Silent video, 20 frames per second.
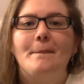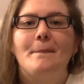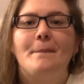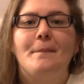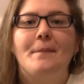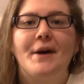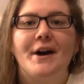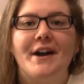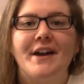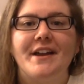
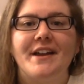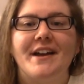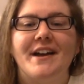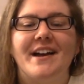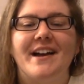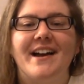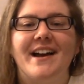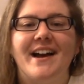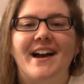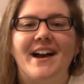But
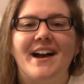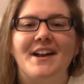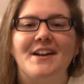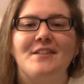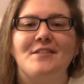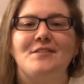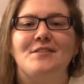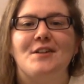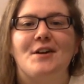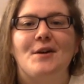I
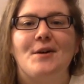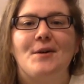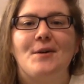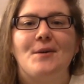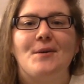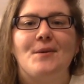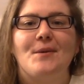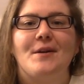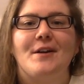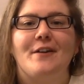don't
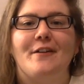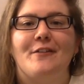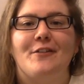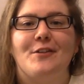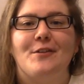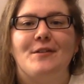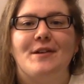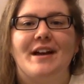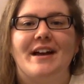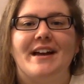know if
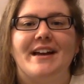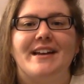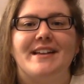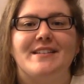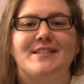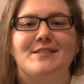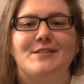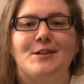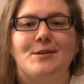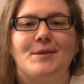you
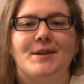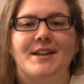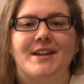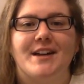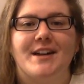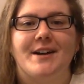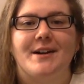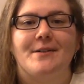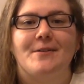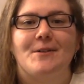guys know what a
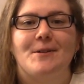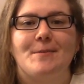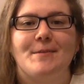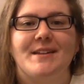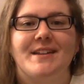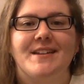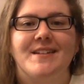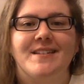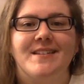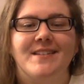cutworm
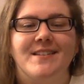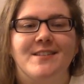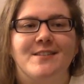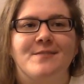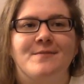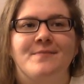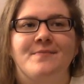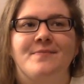is.